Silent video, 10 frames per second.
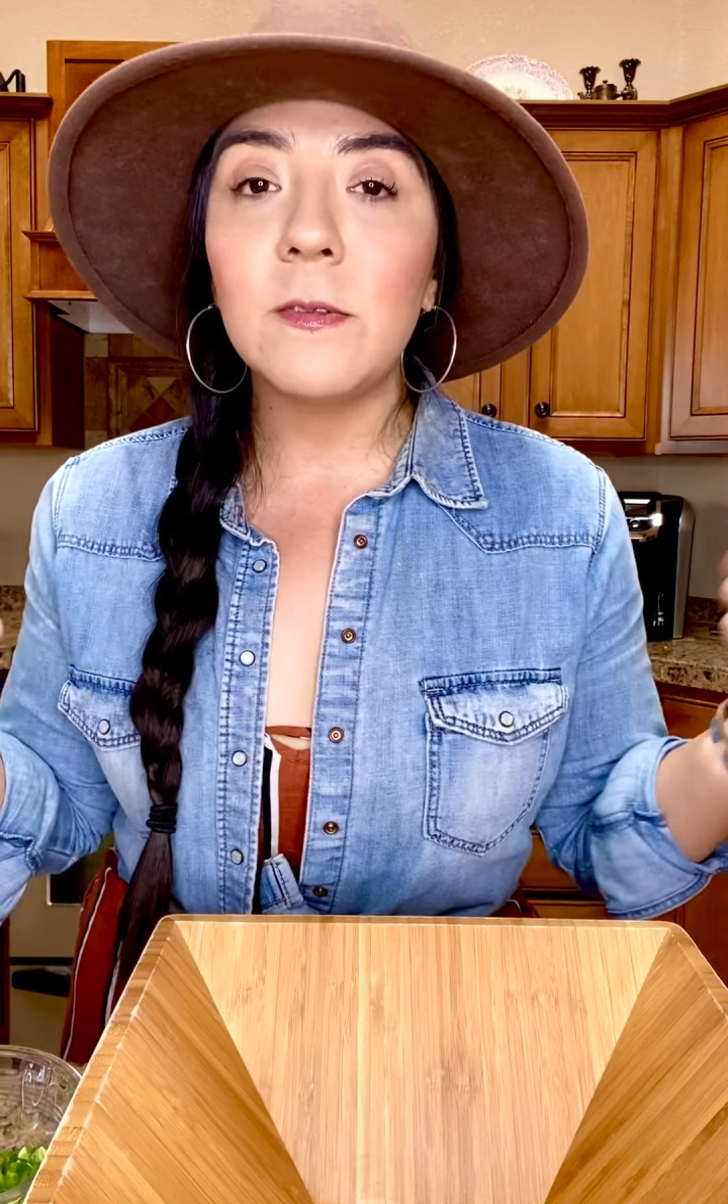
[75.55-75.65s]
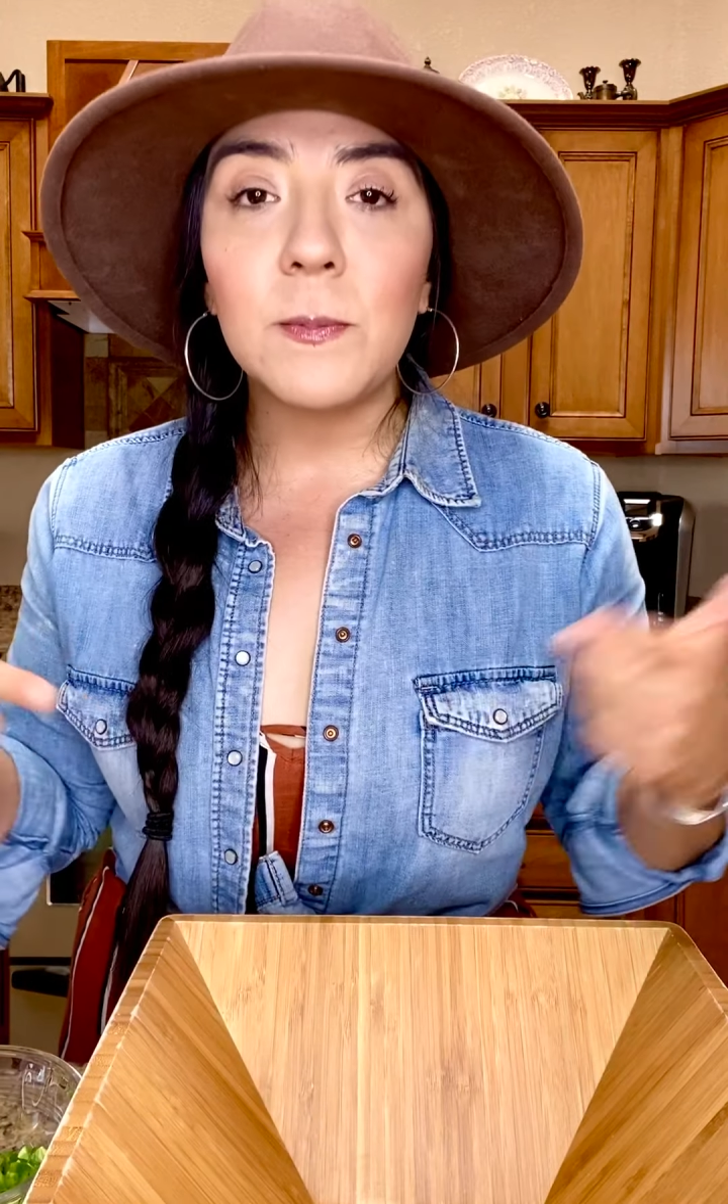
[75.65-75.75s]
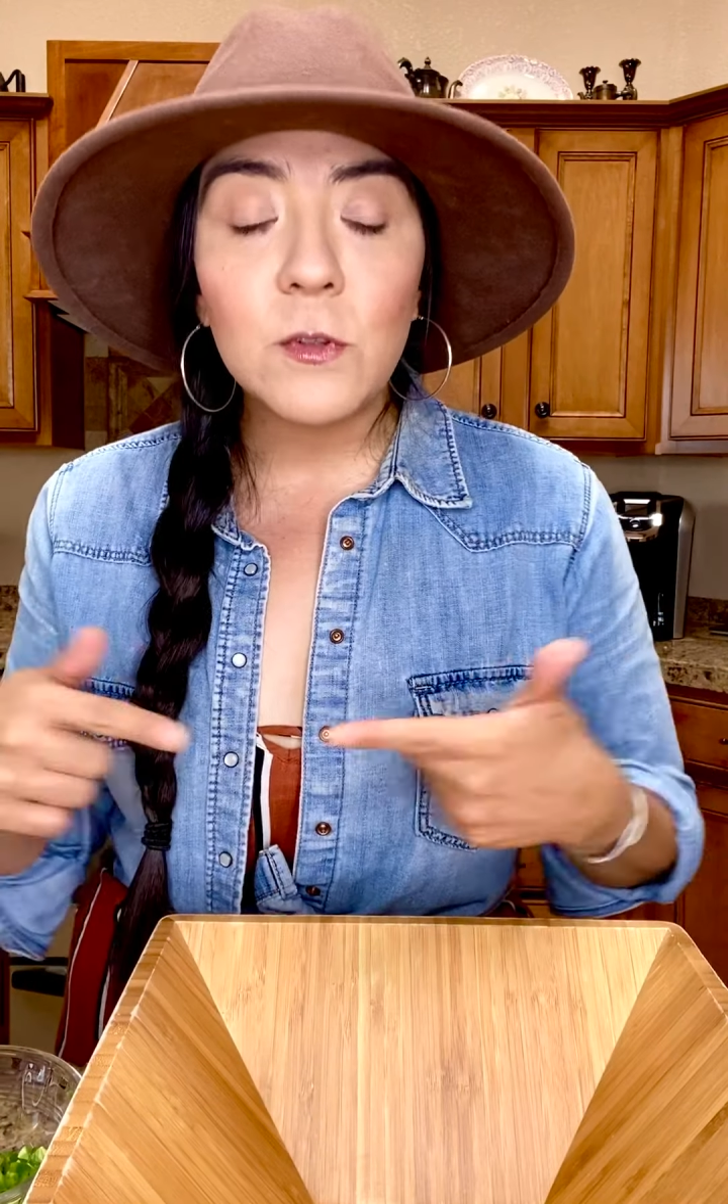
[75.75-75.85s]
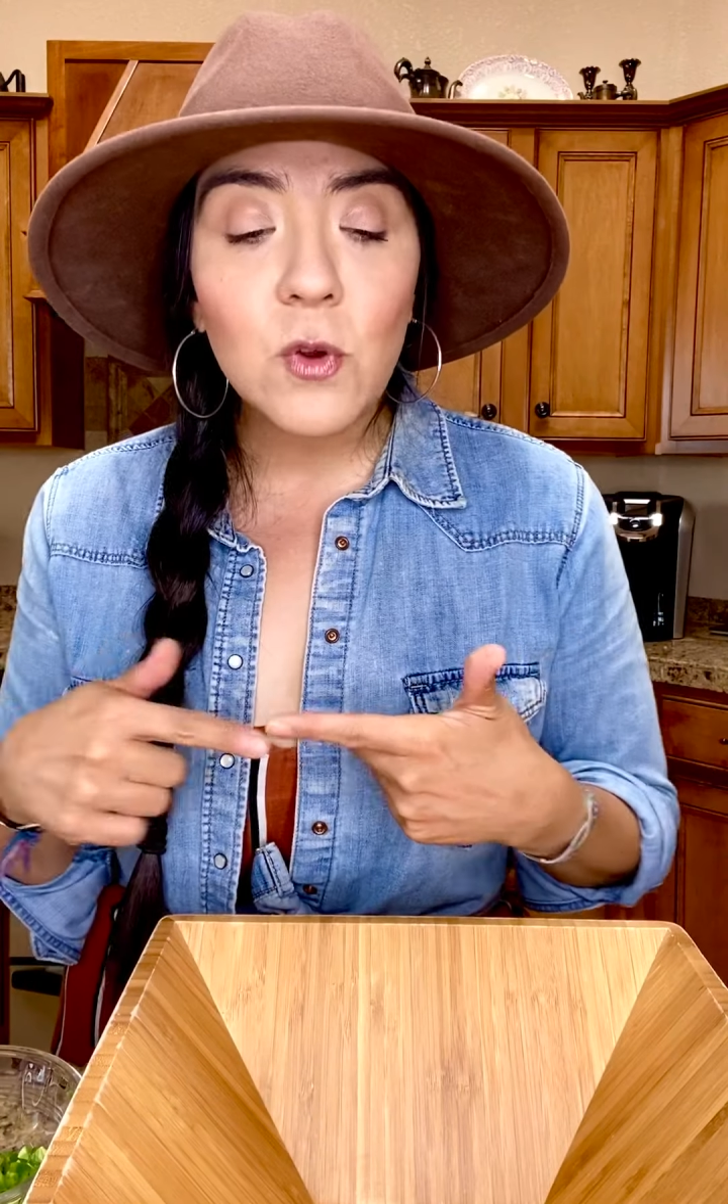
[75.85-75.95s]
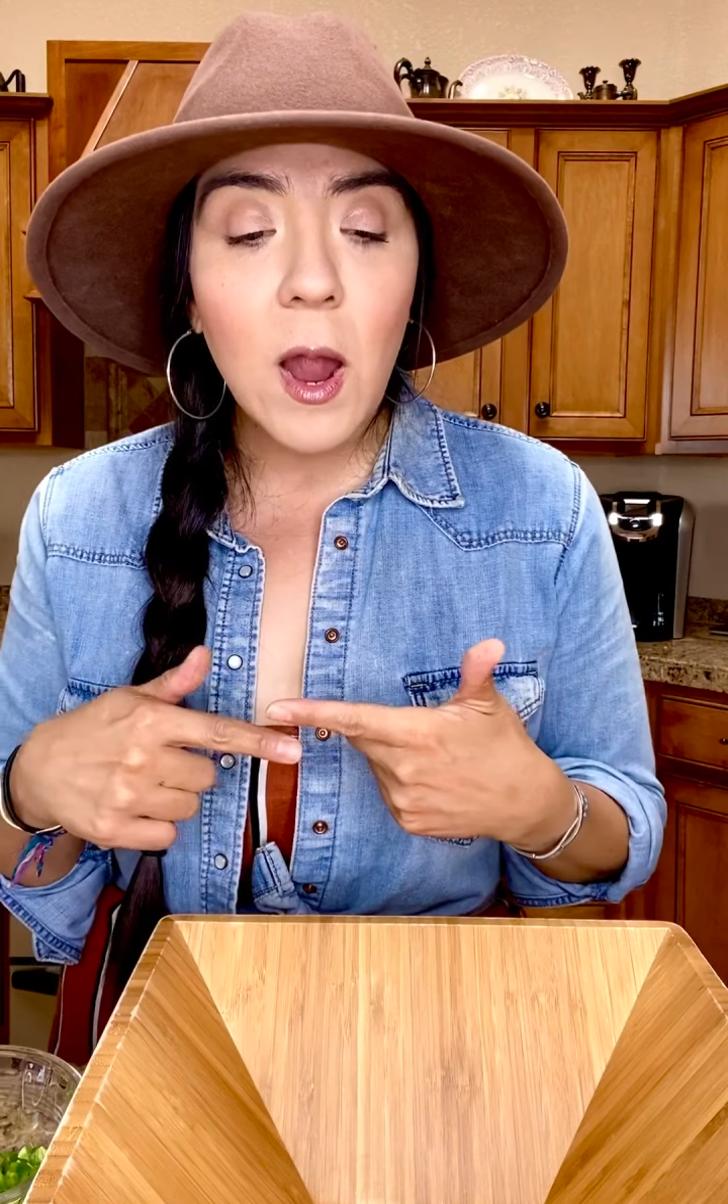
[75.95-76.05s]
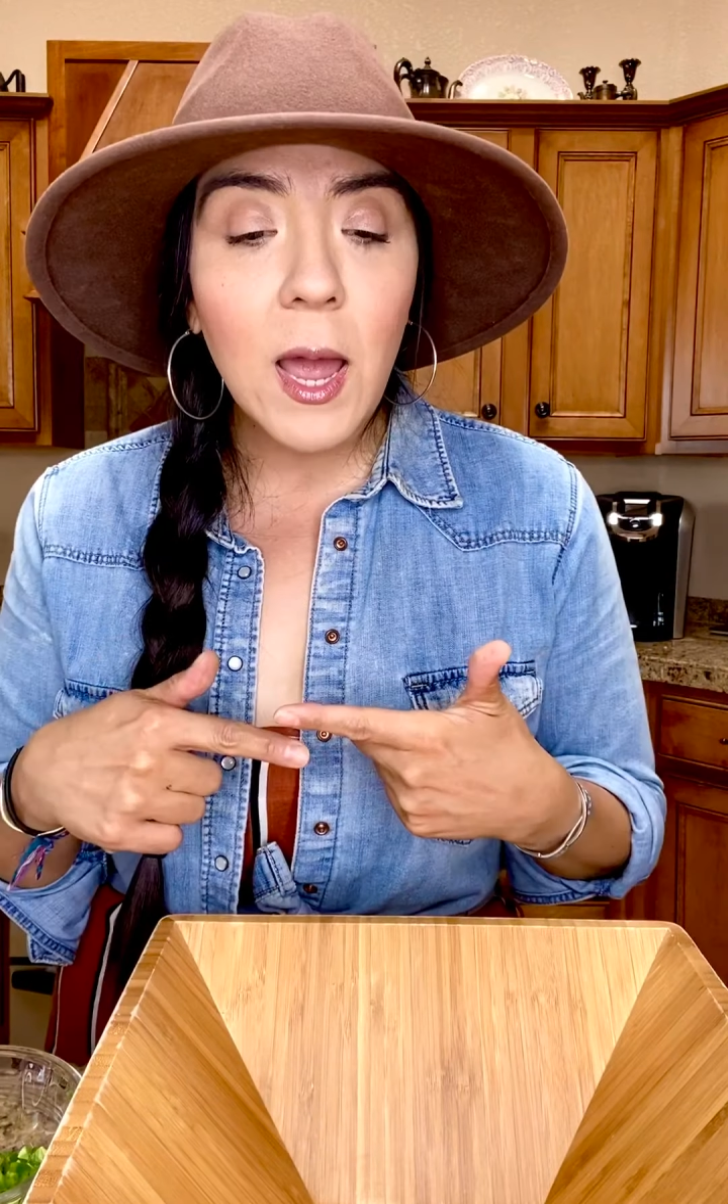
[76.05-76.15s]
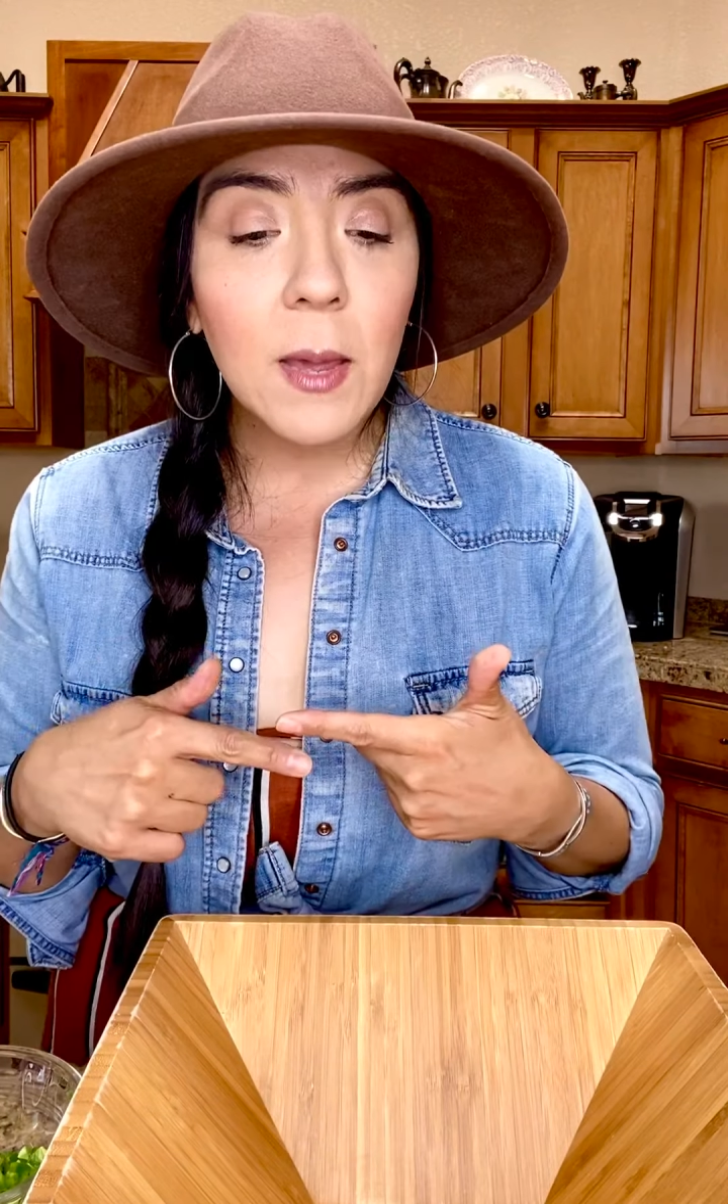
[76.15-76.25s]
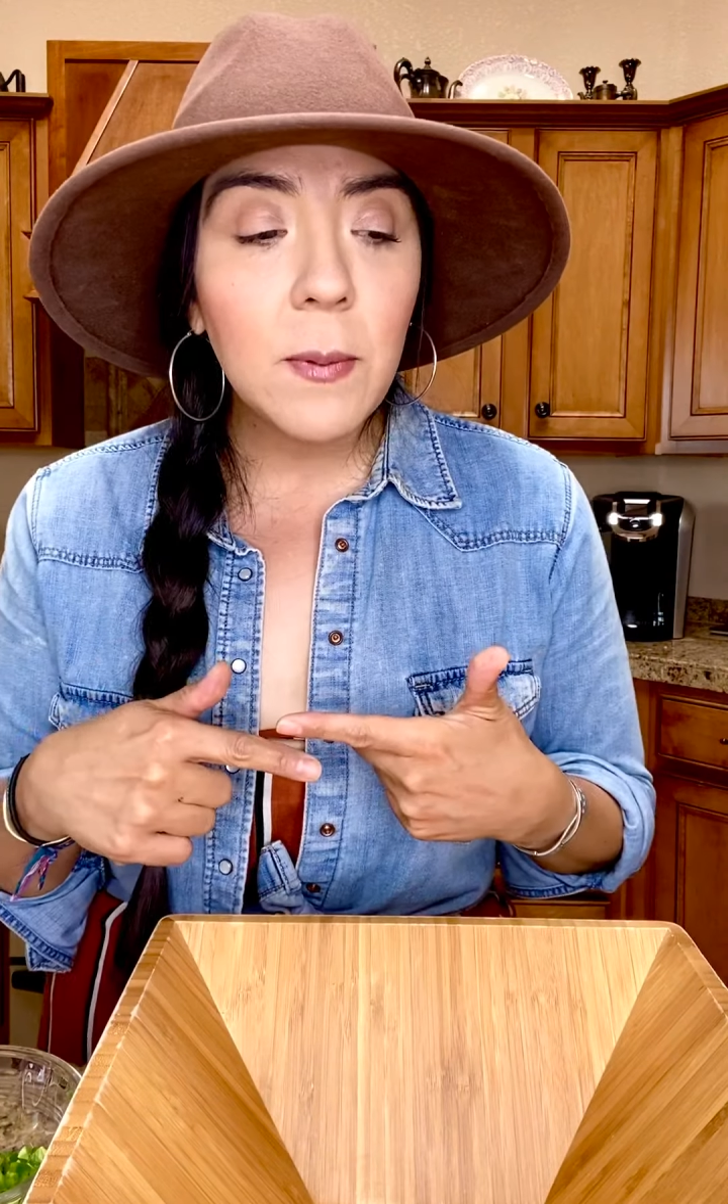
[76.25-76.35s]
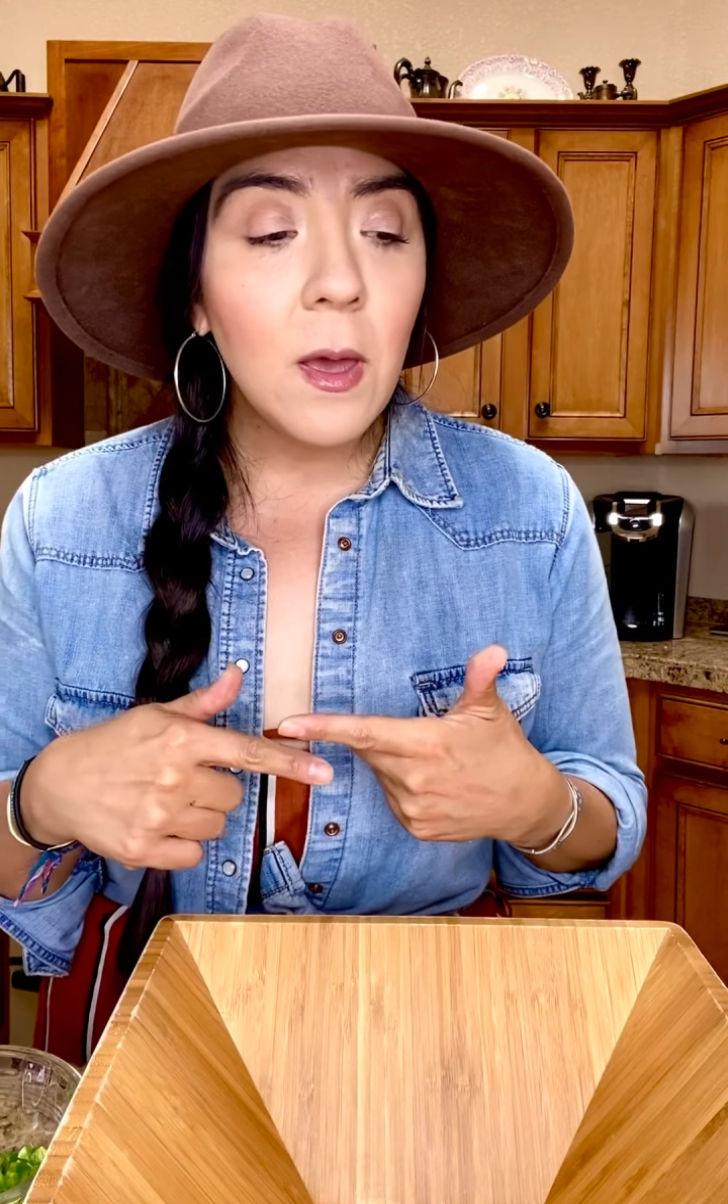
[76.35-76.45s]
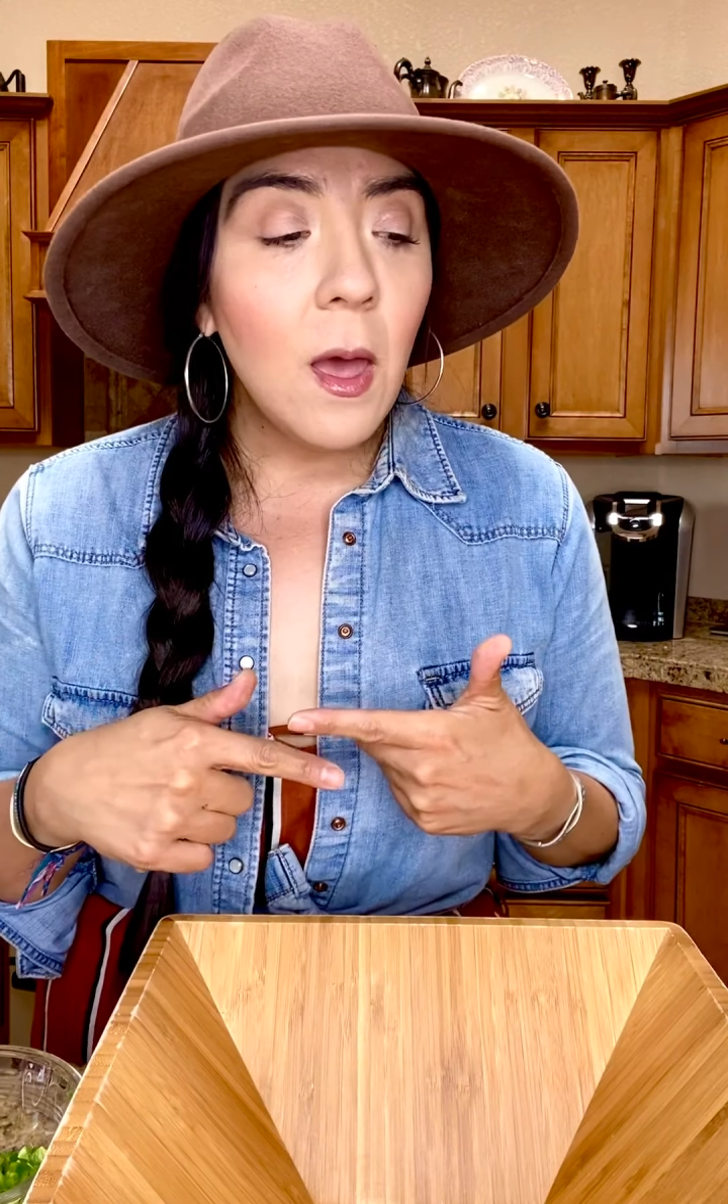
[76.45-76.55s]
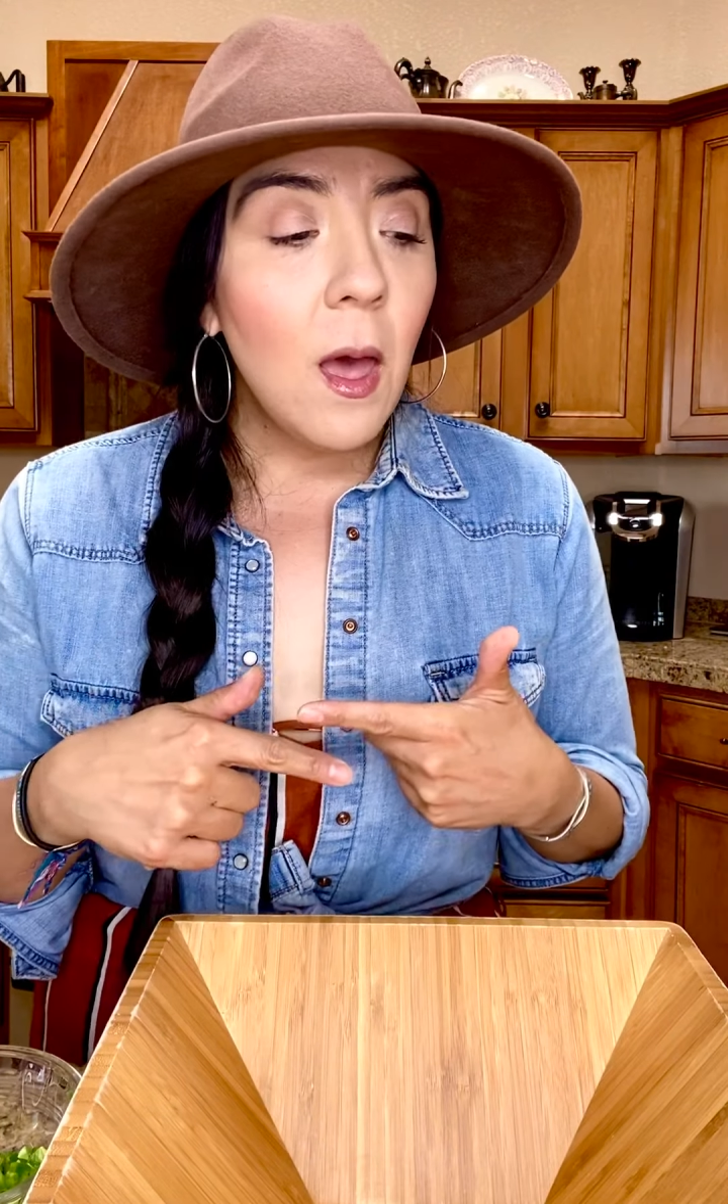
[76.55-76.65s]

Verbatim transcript: subscribe,